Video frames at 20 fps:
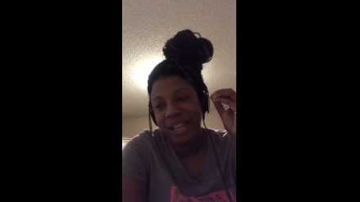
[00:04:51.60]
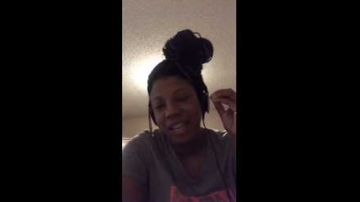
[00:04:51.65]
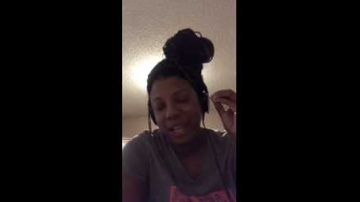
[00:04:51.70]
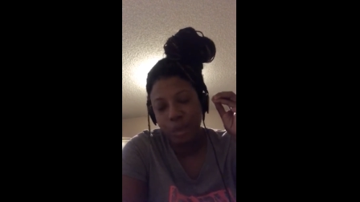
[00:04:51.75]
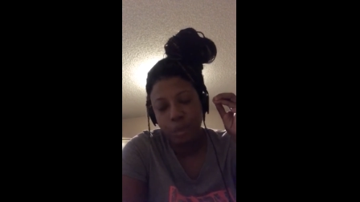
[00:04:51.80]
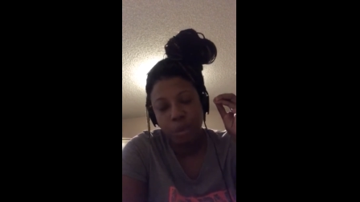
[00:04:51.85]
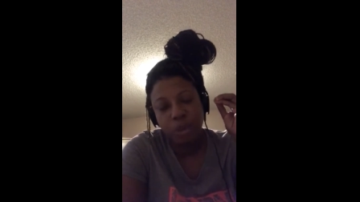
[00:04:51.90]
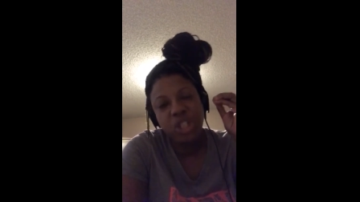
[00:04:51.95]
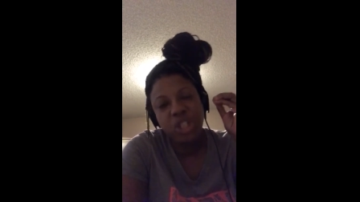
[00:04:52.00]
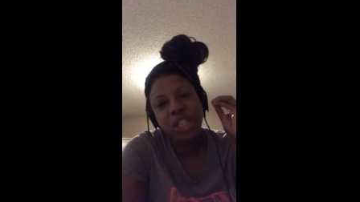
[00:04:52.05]

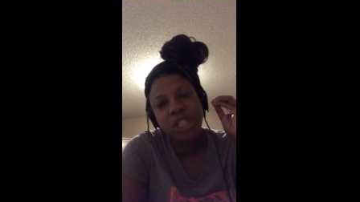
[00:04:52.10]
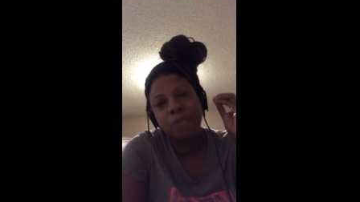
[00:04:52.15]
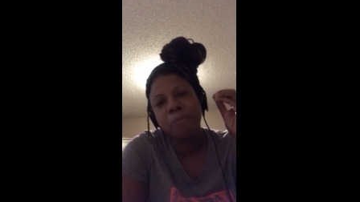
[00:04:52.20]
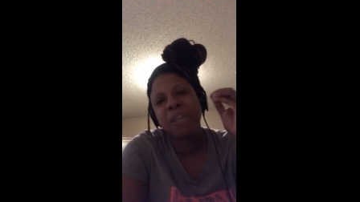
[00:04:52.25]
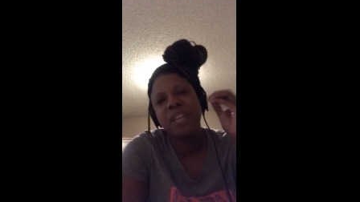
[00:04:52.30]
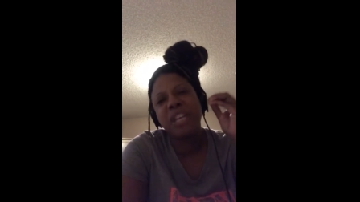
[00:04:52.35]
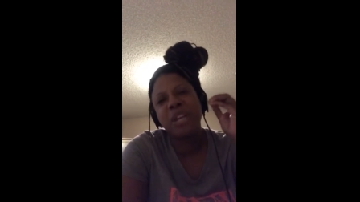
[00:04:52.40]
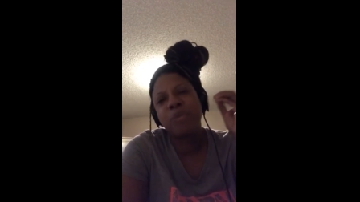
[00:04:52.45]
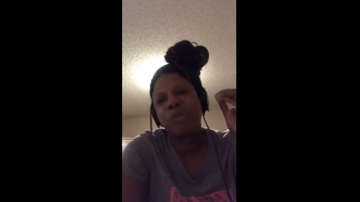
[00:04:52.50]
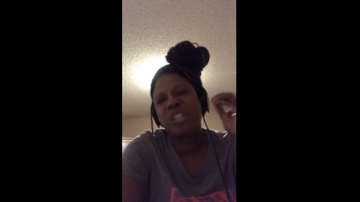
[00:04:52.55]
he was just
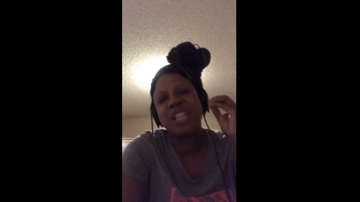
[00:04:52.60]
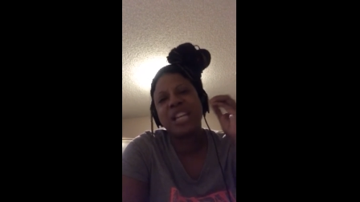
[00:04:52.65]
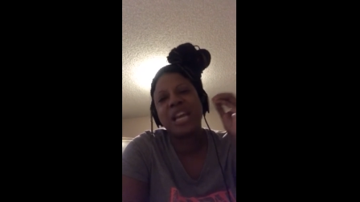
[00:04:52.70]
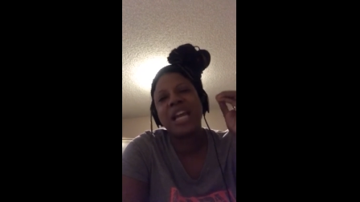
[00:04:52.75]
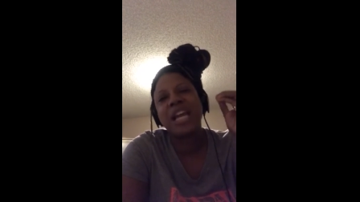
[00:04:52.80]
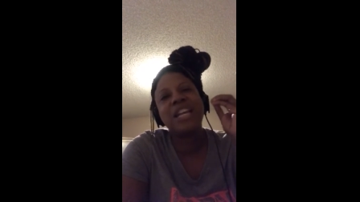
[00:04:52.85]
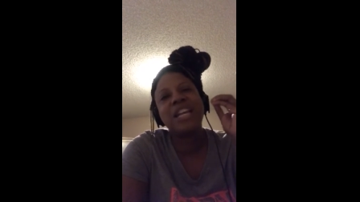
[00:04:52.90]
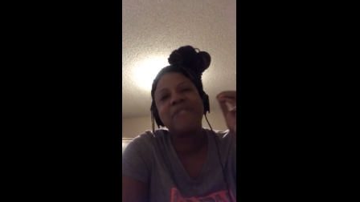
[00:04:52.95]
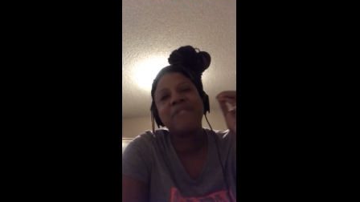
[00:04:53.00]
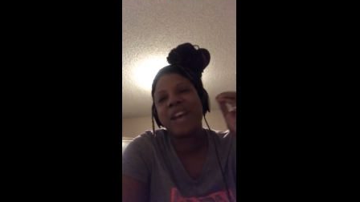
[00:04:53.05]
being, he
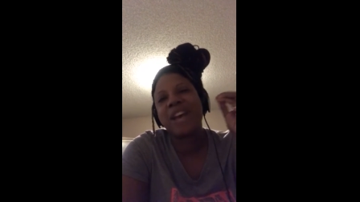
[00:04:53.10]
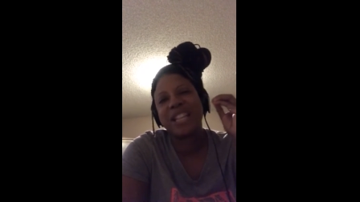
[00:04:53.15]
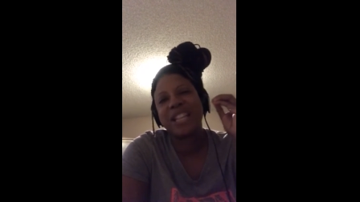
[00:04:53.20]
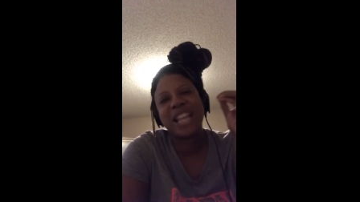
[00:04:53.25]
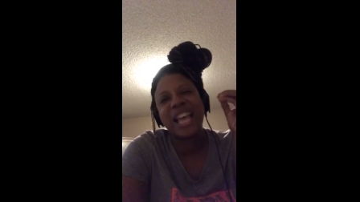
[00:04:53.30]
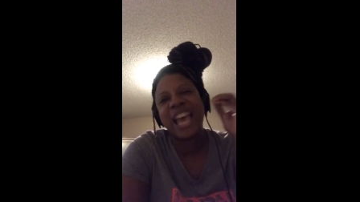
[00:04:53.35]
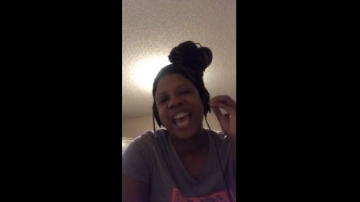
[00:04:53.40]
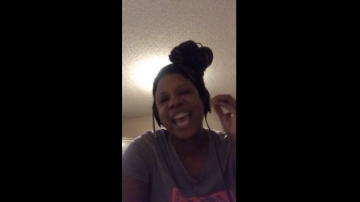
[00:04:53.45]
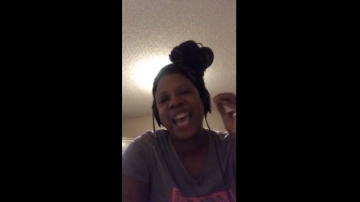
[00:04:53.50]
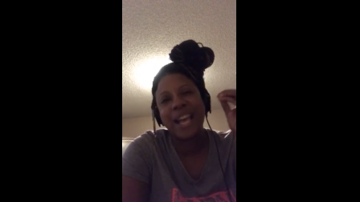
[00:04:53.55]
doesn't even have
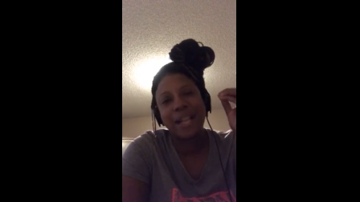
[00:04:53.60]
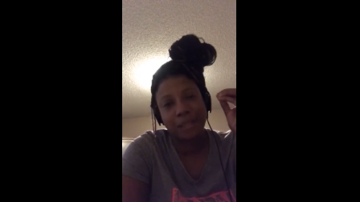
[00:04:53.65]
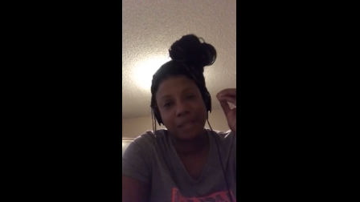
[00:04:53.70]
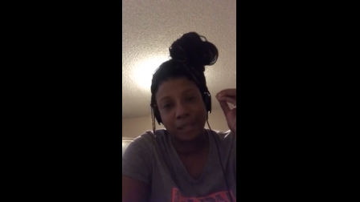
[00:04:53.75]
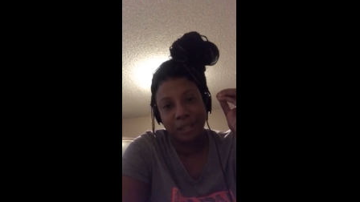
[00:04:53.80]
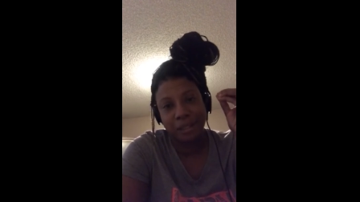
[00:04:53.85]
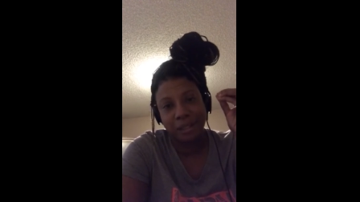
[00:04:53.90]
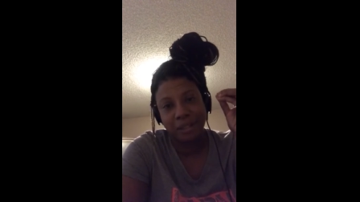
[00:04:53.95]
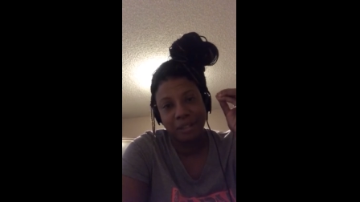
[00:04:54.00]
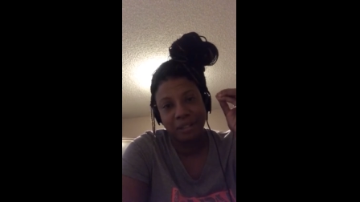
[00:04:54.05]
to
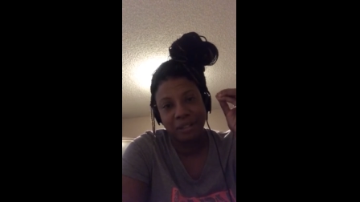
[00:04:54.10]
answer.